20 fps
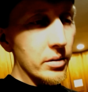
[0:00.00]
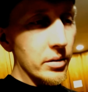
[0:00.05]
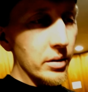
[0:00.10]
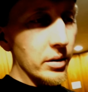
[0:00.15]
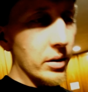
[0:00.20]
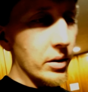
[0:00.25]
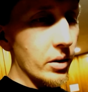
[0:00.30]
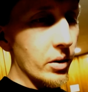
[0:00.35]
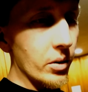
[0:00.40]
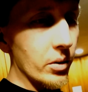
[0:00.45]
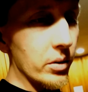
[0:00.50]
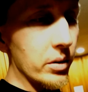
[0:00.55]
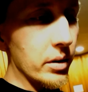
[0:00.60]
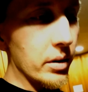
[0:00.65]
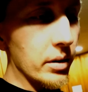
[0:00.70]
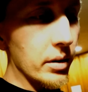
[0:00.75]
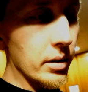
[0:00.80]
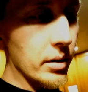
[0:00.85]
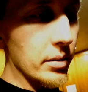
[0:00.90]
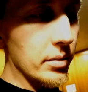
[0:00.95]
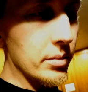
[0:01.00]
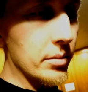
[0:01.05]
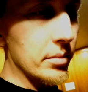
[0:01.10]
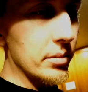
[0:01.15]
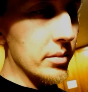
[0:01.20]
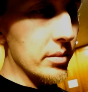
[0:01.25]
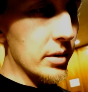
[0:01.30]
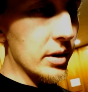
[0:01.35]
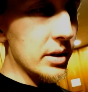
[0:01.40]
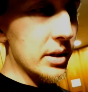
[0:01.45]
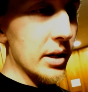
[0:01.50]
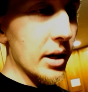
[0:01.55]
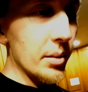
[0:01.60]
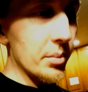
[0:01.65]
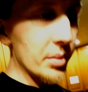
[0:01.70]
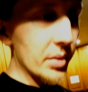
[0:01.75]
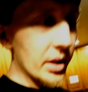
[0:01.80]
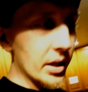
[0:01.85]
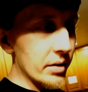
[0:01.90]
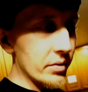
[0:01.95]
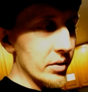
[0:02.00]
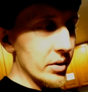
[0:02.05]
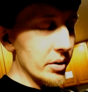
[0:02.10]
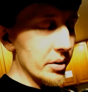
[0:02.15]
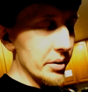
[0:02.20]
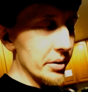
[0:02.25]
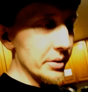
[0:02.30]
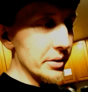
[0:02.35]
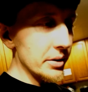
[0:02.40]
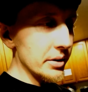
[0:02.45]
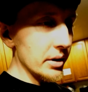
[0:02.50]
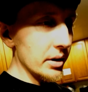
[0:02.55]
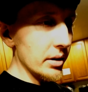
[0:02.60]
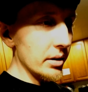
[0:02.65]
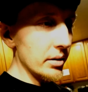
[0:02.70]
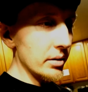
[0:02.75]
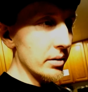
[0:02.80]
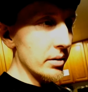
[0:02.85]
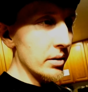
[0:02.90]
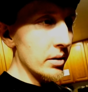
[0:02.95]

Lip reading: you know, the temp levels and